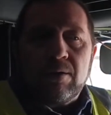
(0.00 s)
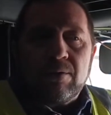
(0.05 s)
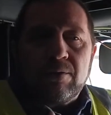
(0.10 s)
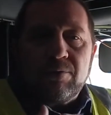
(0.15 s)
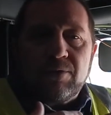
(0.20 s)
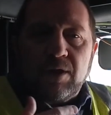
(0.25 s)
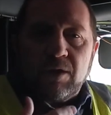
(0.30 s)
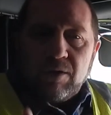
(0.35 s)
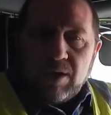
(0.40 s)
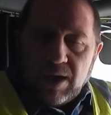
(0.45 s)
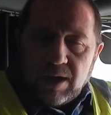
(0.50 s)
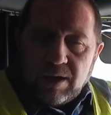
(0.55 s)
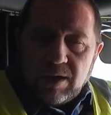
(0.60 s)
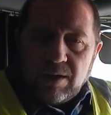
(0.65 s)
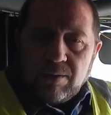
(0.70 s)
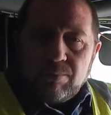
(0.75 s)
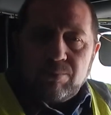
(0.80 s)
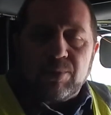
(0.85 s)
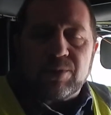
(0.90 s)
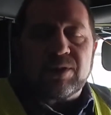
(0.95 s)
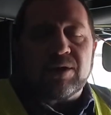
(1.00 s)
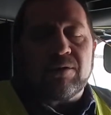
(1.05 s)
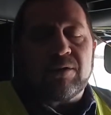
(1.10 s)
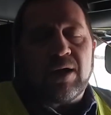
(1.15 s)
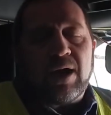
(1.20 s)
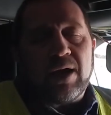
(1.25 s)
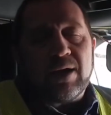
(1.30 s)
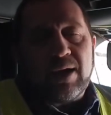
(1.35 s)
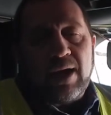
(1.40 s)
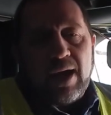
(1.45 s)
they're in it but they're
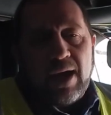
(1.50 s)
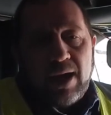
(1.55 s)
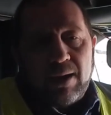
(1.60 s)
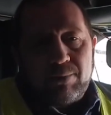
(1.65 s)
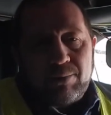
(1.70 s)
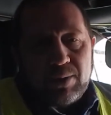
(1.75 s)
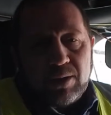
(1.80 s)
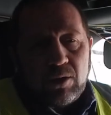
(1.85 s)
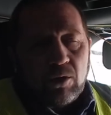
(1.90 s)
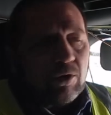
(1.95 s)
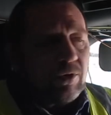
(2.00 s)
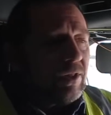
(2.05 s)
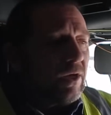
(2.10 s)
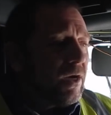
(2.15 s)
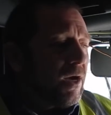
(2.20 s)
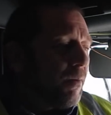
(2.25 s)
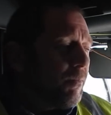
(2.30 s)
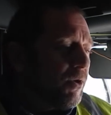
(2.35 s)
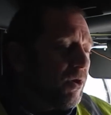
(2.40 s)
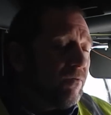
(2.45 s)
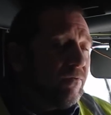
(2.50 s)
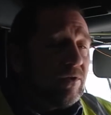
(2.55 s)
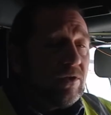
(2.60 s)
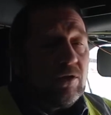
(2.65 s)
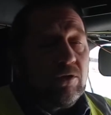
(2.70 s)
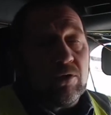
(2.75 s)
not happy, or they're coming over to you